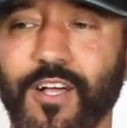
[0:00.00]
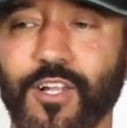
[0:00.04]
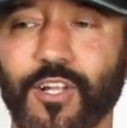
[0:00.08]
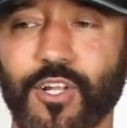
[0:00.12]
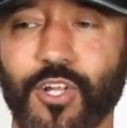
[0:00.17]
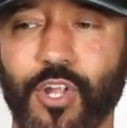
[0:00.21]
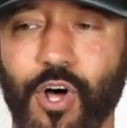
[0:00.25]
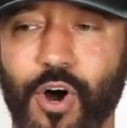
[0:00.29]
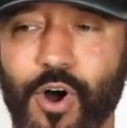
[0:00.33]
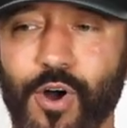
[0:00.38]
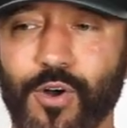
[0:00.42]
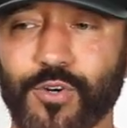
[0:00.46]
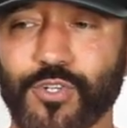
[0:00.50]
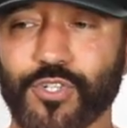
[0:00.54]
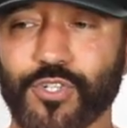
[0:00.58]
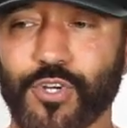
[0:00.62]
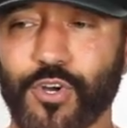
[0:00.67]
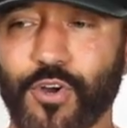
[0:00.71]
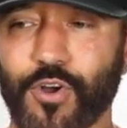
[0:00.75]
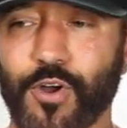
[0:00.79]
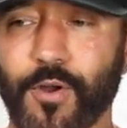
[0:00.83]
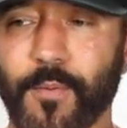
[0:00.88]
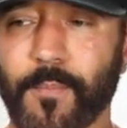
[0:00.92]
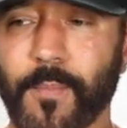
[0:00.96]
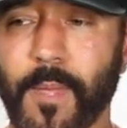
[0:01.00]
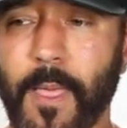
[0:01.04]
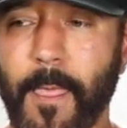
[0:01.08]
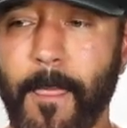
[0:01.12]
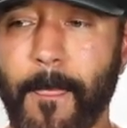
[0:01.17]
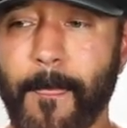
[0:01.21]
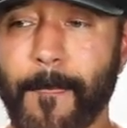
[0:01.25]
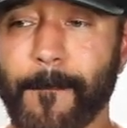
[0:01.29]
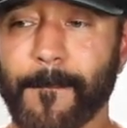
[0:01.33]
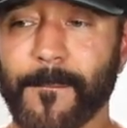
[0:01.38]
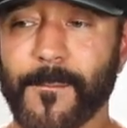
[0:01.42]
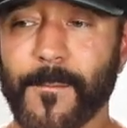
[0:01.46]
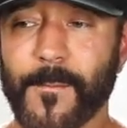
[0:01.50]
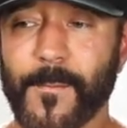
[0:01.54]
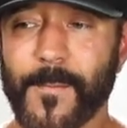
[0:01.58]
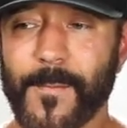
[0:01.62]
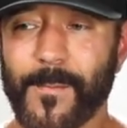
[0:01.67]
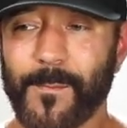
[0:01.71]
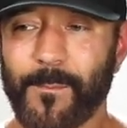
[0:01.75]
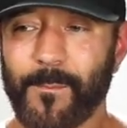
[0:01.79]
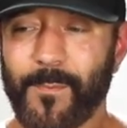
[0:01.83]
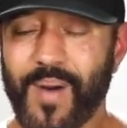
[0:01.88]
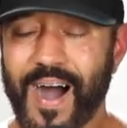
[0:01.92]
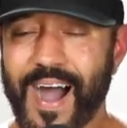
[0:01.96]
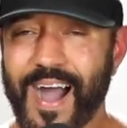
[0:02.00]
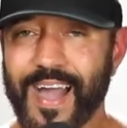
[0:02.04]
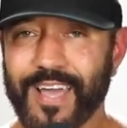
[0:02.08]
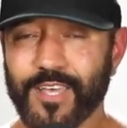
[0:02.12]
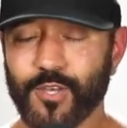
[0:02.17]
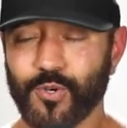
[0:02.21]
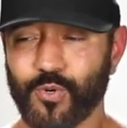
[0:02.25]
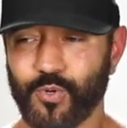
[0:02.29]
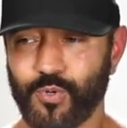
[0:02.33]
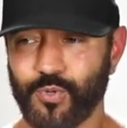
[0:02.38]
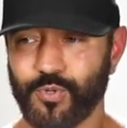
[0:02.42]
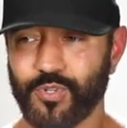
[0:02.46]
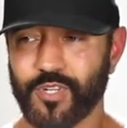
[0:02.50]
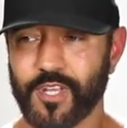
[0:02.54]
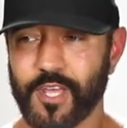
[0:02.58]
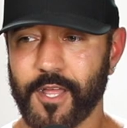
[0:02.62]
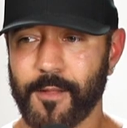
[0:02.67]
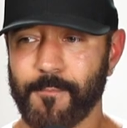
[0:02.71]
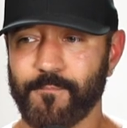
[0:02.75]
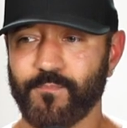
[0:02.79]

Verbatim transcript: long-term mild